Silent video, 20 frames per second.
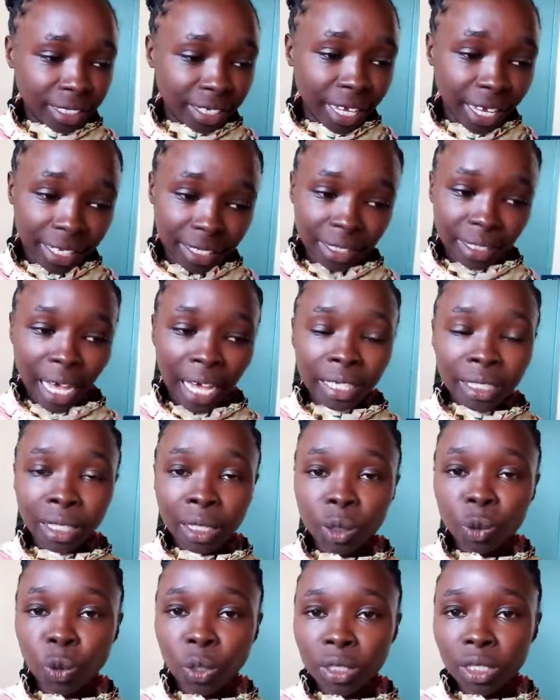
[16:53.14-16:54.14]
Guys, I
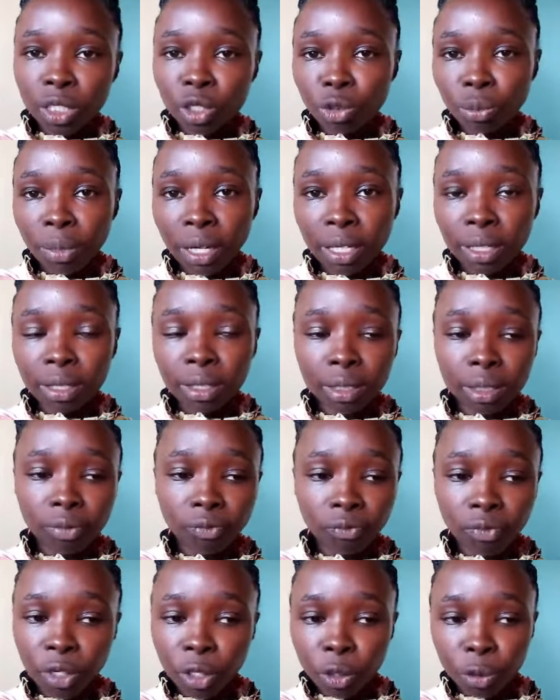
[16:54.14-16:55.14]
just wanted to make this
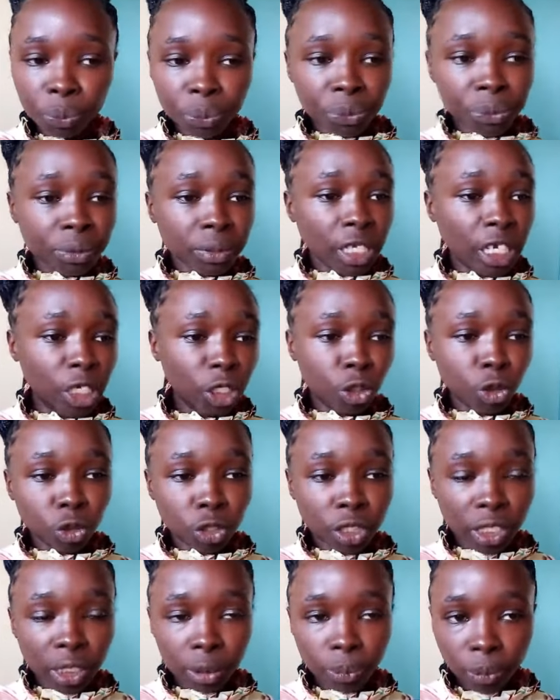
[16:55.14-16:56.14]
video as
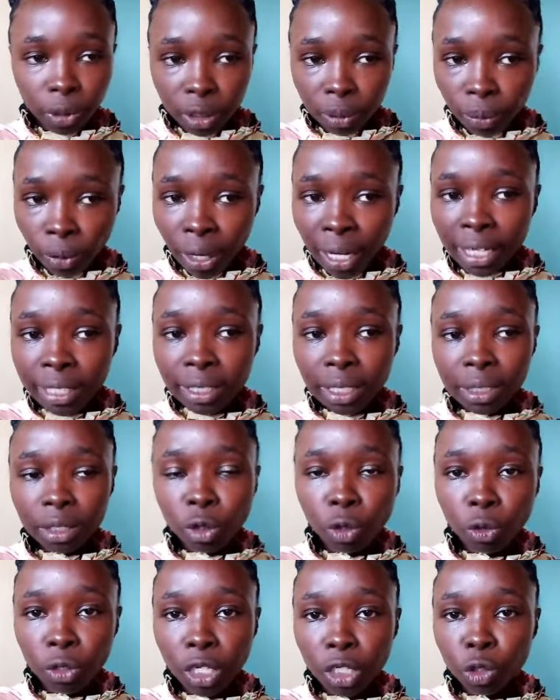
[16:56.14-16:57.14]
short as possible. Let us
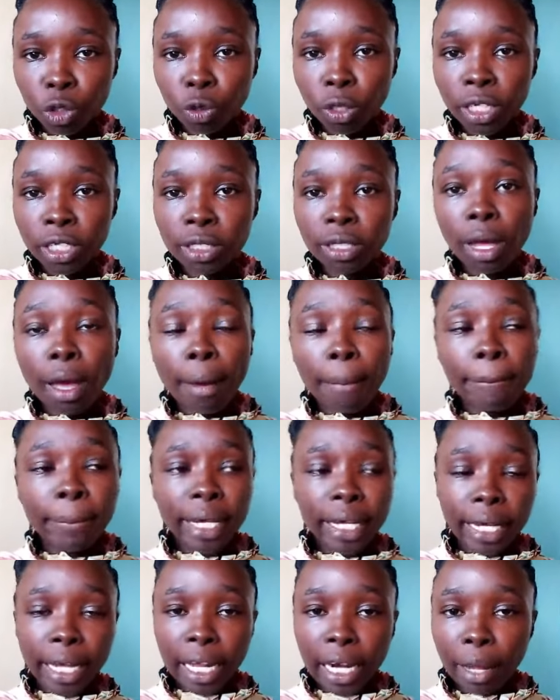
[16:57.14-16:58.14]
congratulate
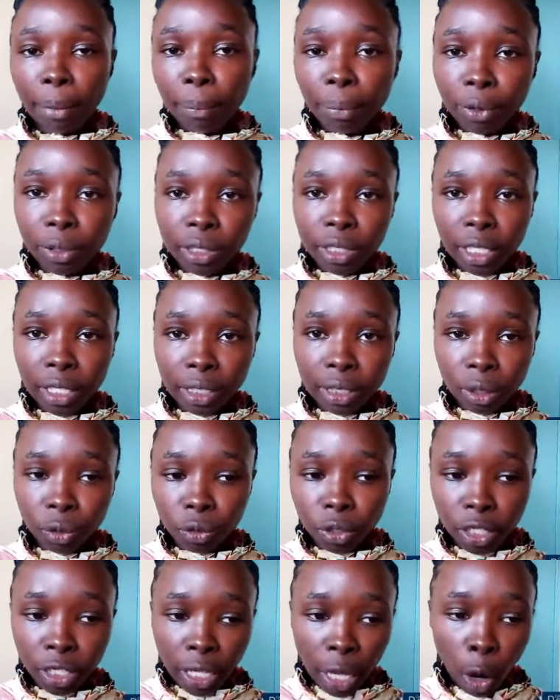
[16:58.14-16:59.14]
Michele Ponte
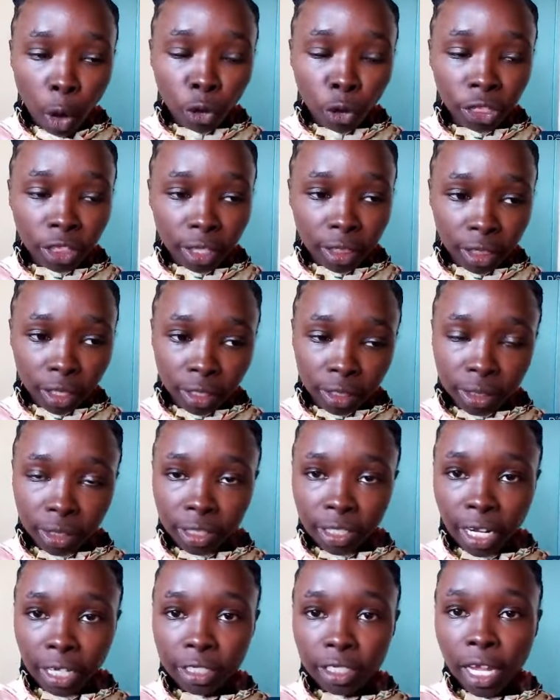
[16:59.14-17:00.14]
down here on the things
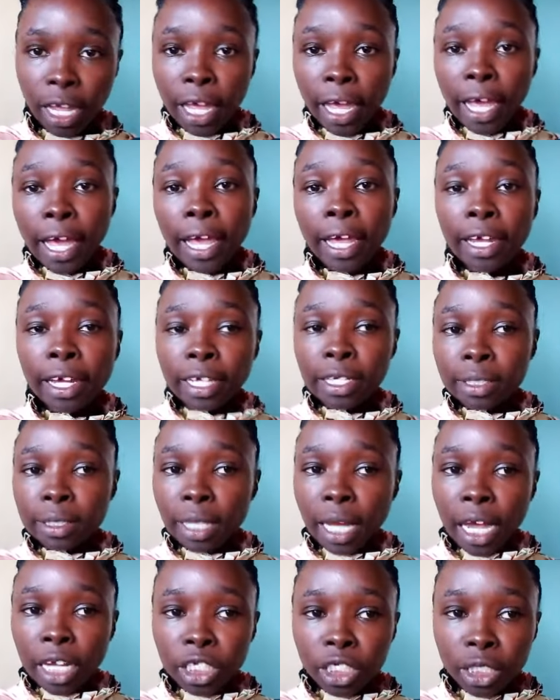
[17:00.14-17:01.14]
that he
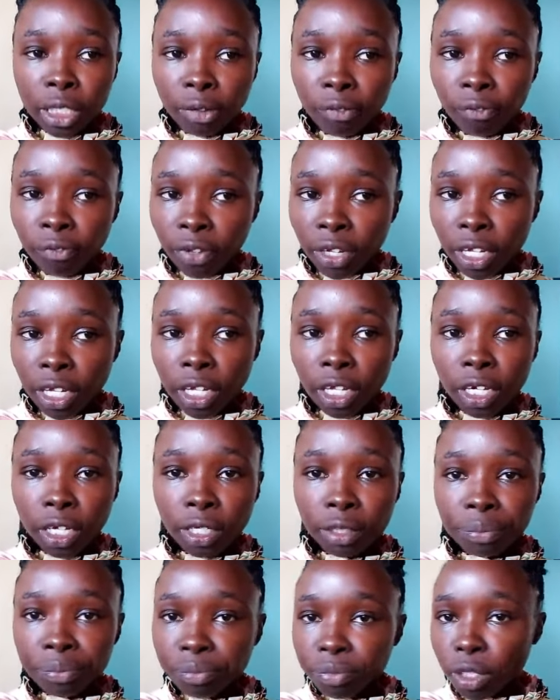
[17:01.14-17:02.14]
is
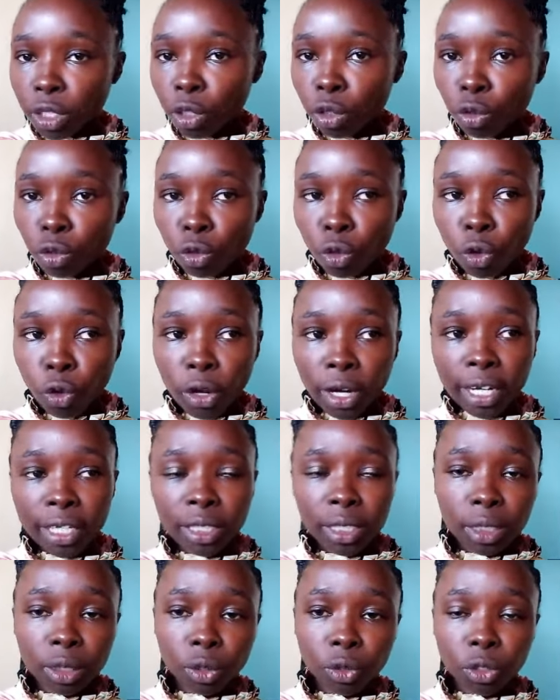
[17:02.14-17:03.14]
achieving. You know,
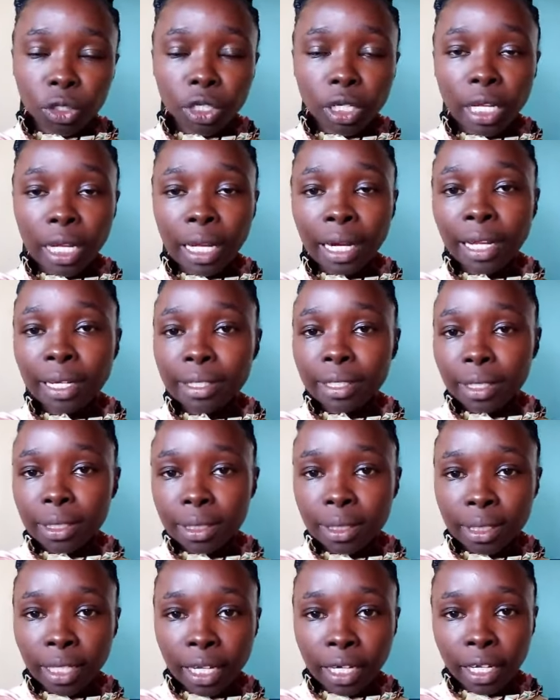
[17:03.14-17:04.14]
let us
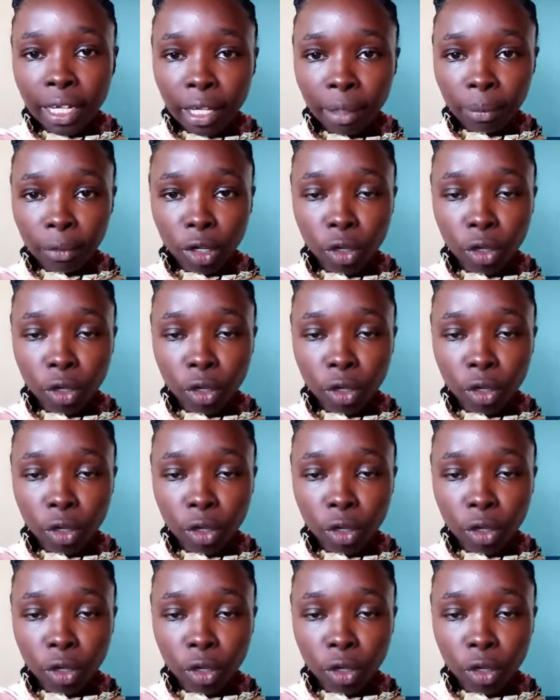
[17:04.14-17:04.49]
send him